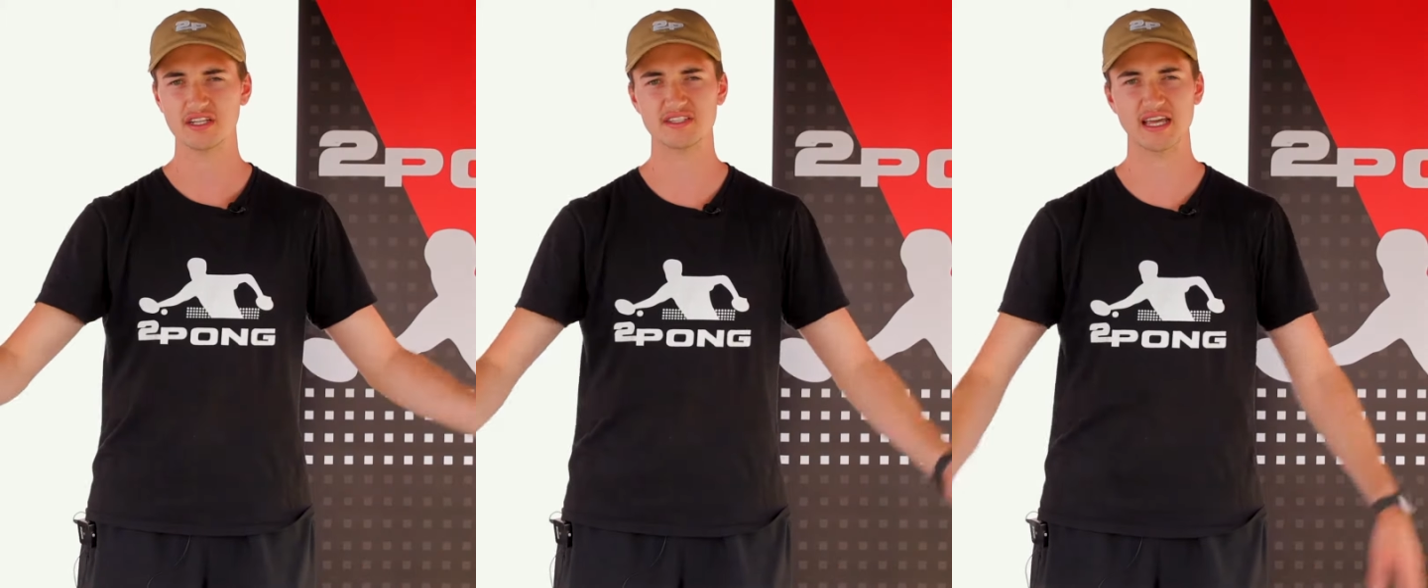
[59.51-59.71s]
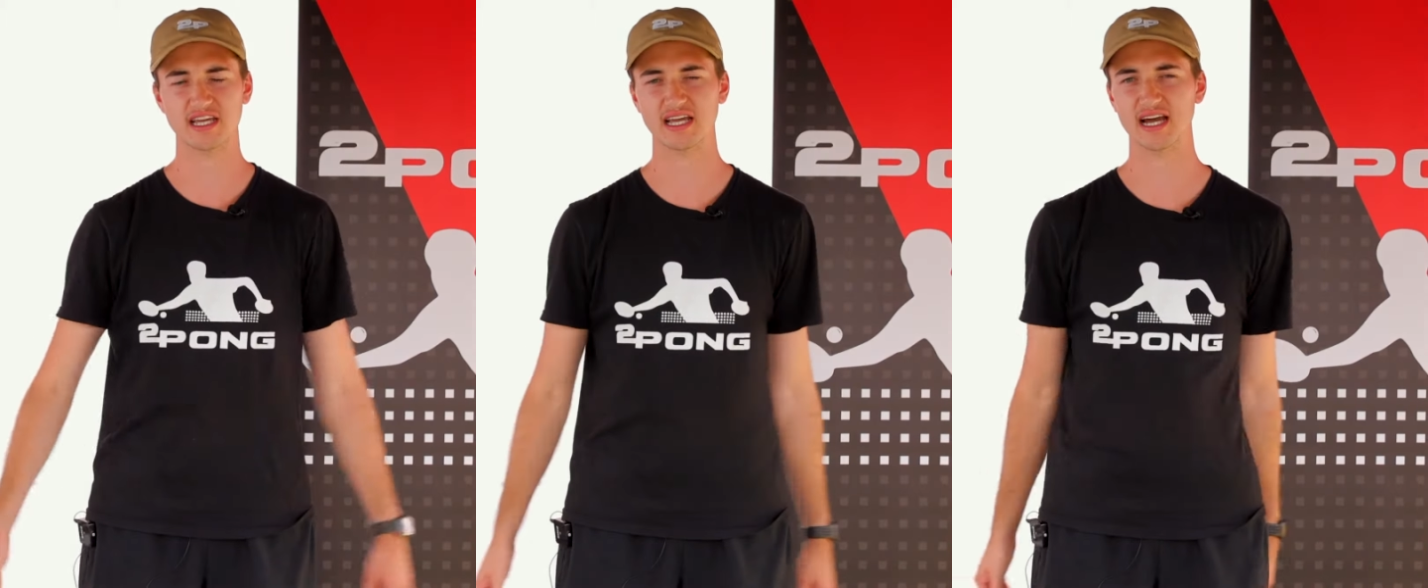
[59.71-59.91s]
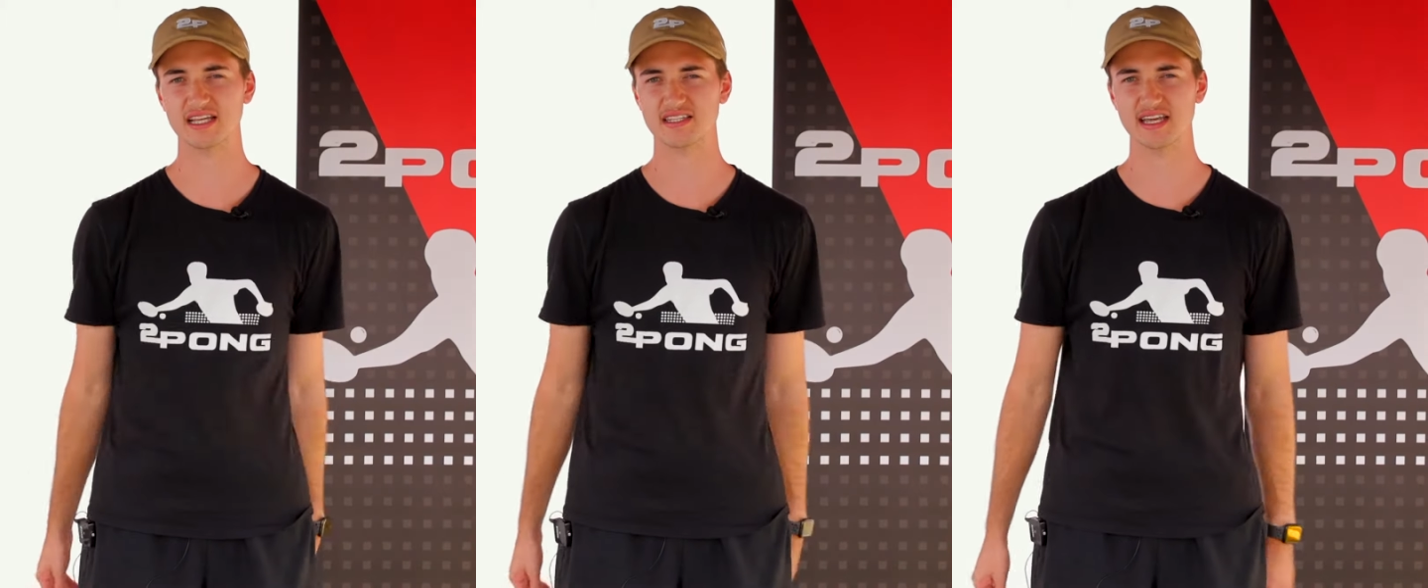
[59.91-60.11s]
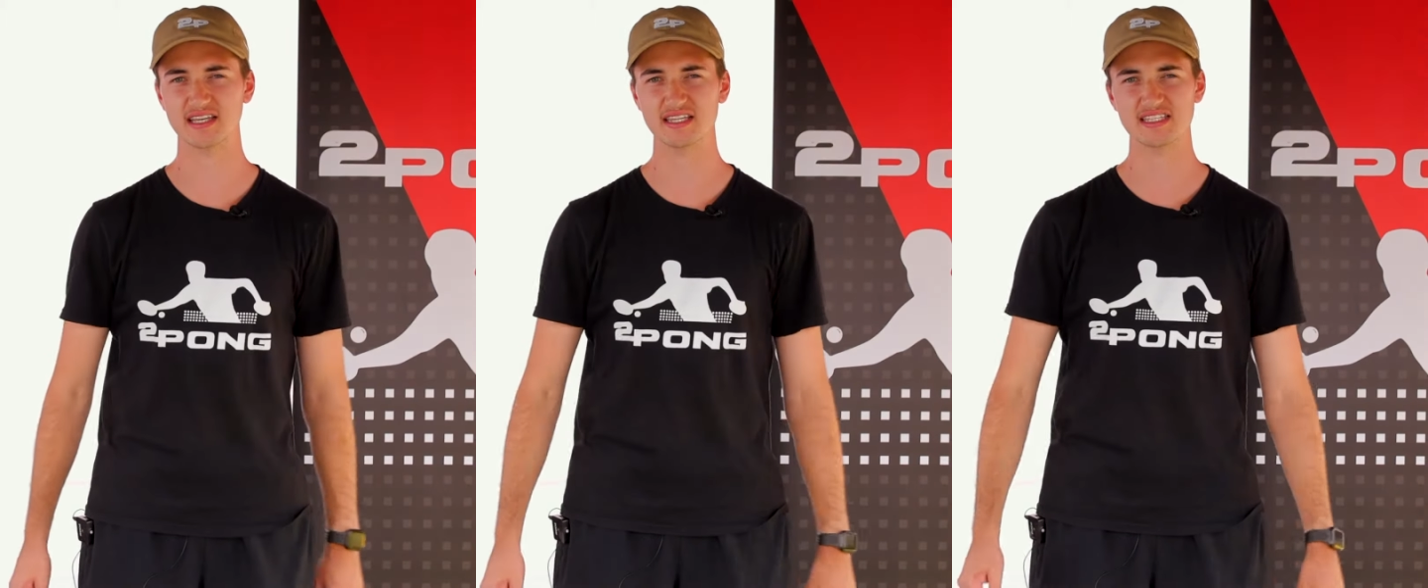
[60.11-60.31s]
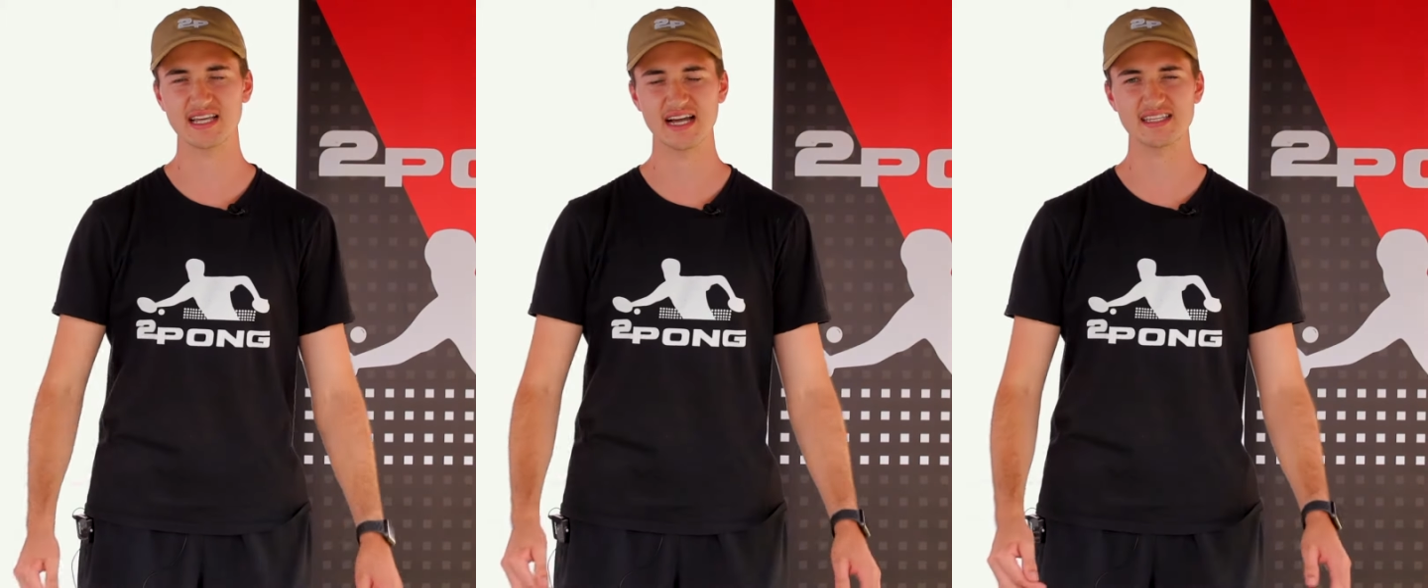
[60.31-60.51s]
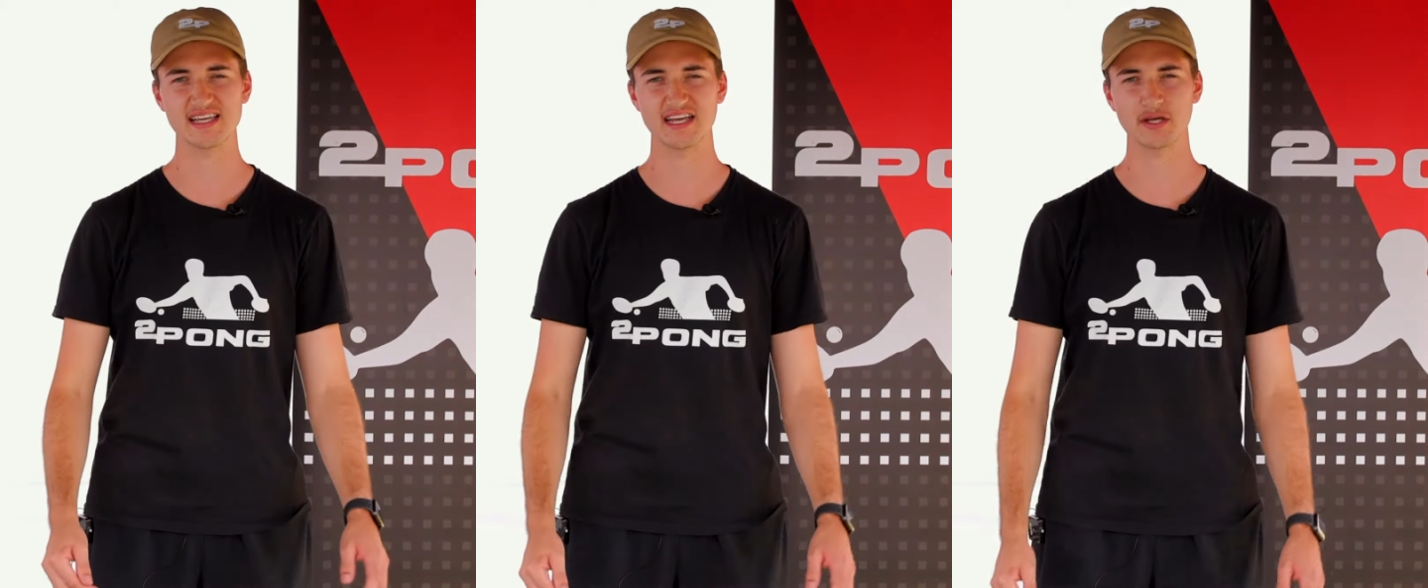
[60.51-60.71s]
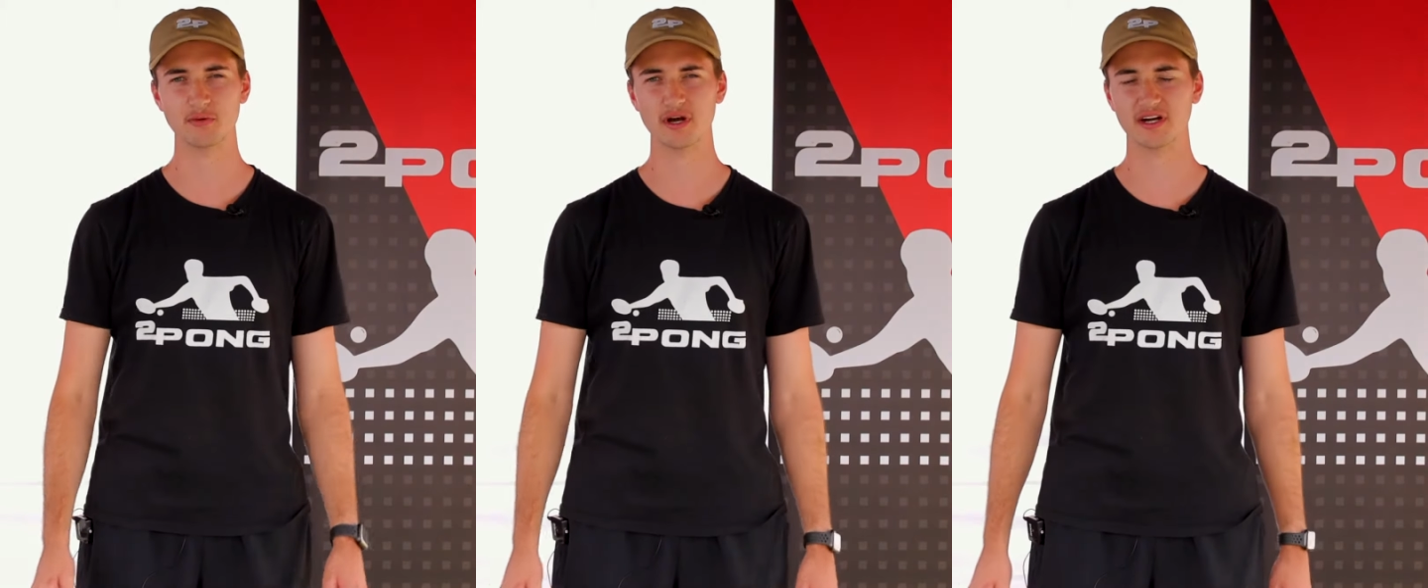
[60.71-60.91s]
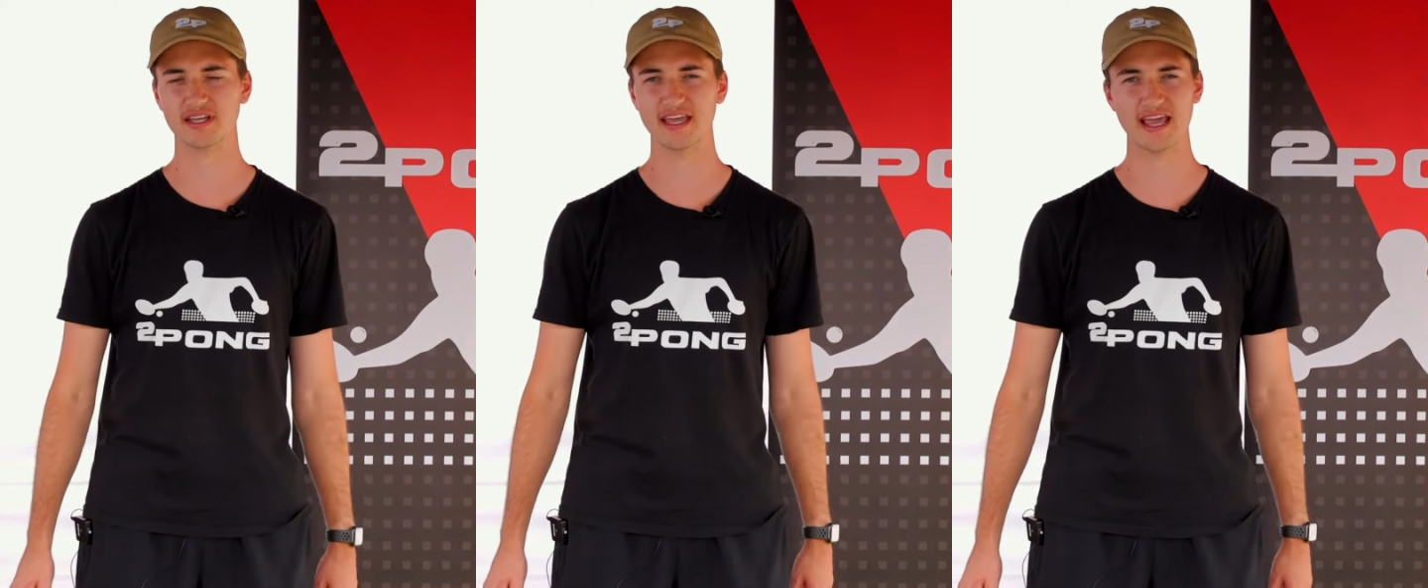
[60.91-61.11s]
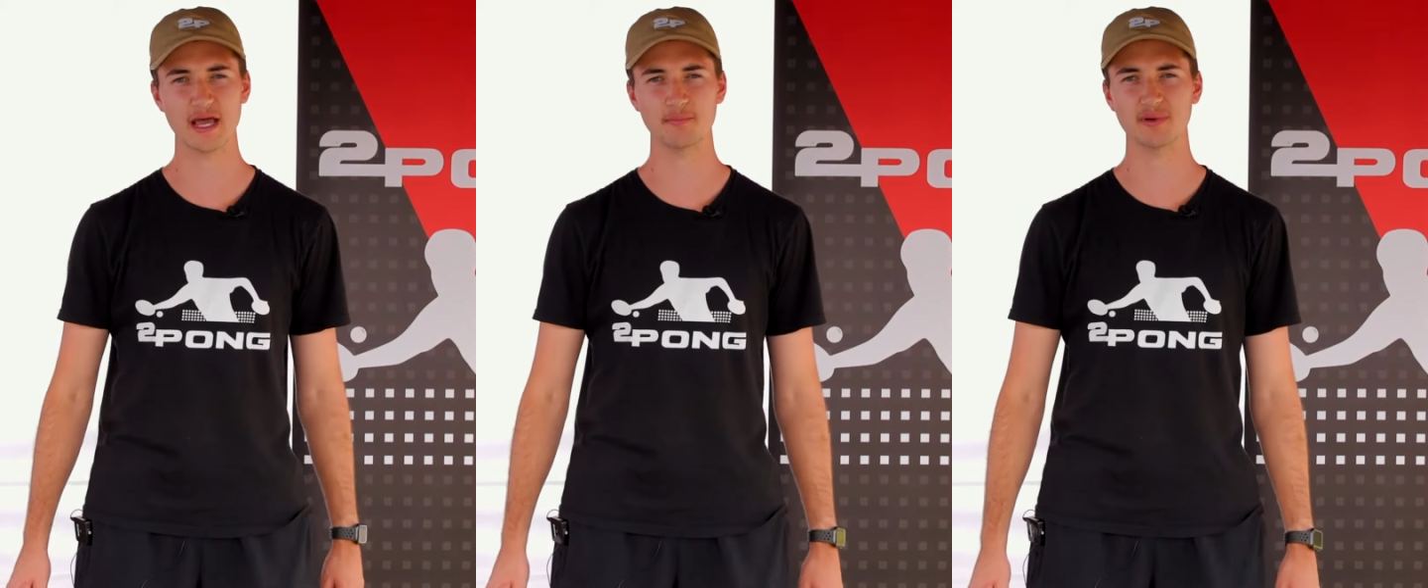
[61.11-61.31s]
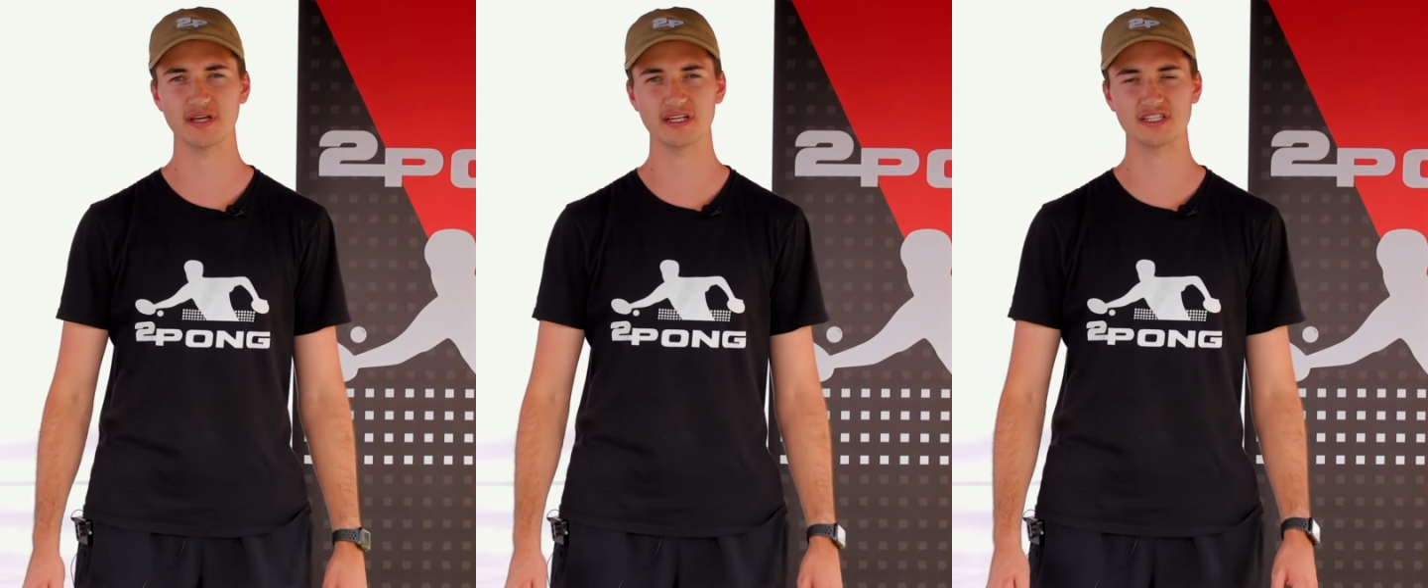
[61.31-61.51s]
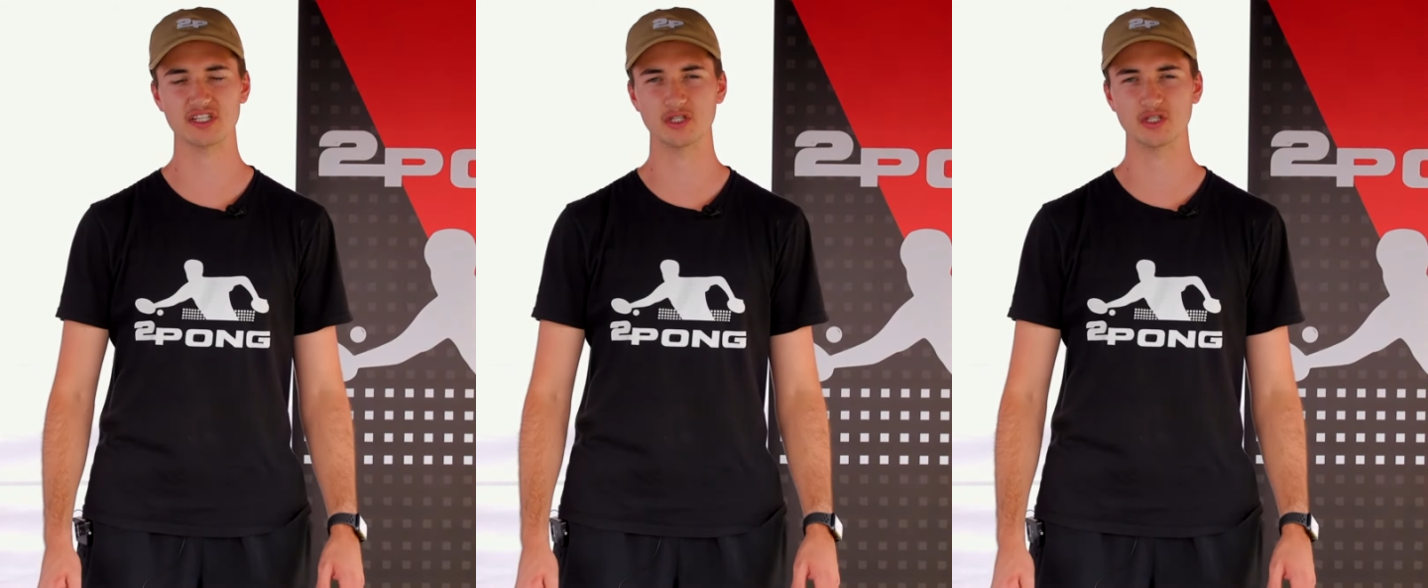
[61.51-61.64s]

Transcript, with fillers: take, take these guys anywhere, camping,